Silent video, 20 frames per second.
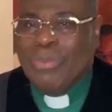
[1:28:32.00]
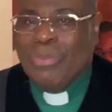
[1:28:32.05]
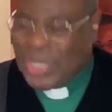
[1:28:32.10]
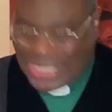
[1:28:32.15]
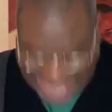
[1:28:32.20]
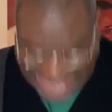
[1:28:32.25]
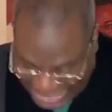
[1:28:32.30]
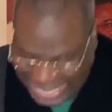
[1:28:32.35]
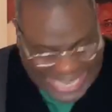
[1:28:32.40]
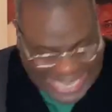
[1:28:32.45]

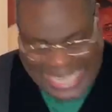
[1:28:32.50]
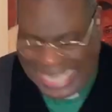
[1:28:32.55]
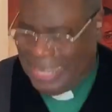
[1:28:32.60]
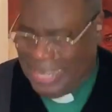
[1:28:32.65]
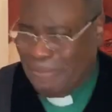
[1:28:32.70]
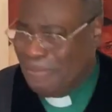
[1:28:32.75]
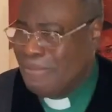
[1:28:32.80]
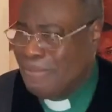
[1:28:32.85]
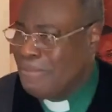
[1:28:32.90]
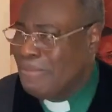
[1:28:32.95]
what's in
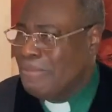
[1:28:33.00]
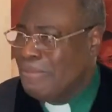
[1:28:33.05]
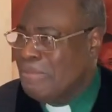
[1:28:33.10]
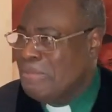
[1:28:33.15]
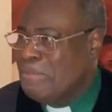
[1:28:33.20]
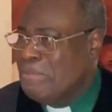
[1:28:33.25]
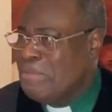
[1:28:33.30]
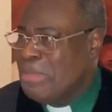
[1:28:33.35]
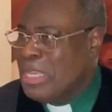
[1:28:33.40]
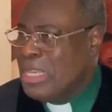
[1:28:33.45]
him.
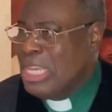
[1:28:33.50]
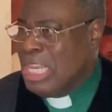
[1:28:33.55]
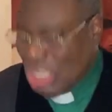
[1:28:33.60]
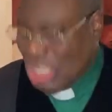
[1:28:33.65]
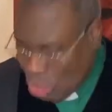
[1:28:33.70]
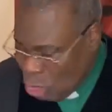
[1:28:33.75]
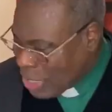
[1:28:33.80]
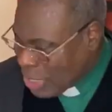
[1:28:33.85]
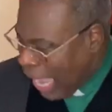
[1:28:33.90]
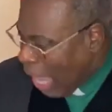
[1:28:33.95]

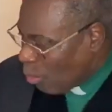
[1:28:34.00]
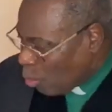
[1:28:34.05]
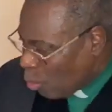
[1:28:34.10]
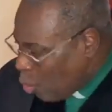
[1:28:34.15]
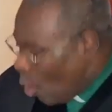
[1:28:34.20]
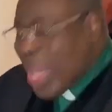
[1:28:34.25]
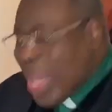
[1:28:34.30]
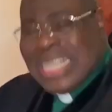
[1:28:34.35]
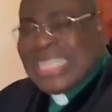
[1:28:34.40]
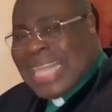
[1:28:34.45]
You got
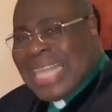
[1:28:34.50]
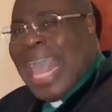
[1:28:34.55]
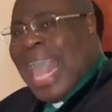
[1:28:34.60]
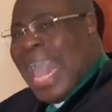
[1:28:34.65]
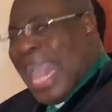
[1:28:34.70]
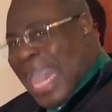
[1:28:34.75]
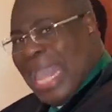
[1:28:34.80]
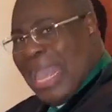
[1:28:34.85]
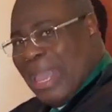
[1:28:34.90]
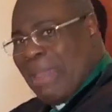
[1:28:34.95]
one
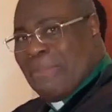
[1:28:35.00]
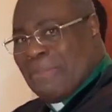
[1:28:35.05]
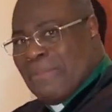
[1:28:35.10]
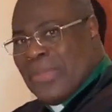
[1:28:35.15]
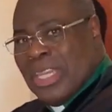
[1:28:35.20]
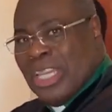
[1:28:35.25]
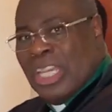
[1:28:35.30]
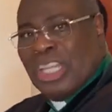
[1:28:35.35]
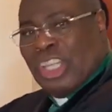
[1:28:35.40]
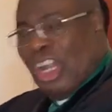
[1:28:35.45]
time
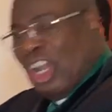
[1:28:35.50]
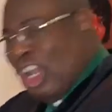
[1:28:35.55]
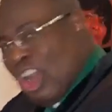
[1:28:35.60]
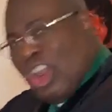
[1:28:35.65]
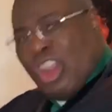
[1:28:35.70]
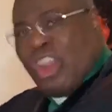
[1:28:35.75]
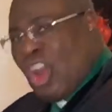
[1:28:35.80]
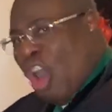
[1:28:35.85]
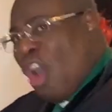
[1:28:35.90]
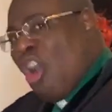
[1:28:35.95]
to
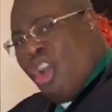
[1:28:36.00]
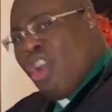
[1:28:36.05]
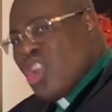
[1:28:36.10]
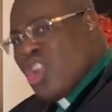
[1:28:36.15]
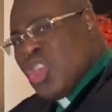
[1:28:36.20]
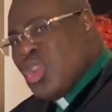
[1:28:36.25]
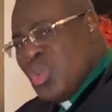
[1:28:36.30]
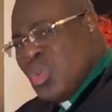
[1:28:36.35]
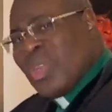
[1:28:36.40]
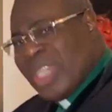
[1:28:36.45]
learn
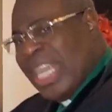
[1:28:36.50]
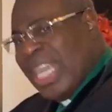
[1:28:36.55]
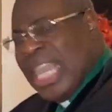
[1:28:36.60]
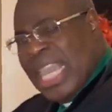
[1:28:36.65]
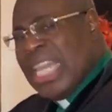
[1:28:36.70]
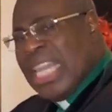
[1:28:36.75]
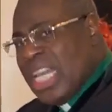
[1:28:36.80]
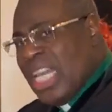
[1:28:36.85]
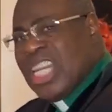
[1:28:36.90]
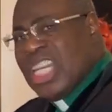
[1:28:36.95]
all you
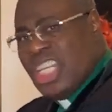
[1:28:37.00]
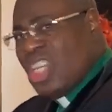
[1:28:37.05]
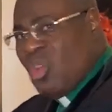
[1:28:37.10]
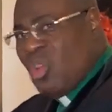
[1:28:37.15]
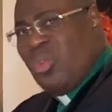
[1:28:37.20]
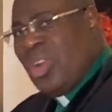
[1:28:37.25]
can under your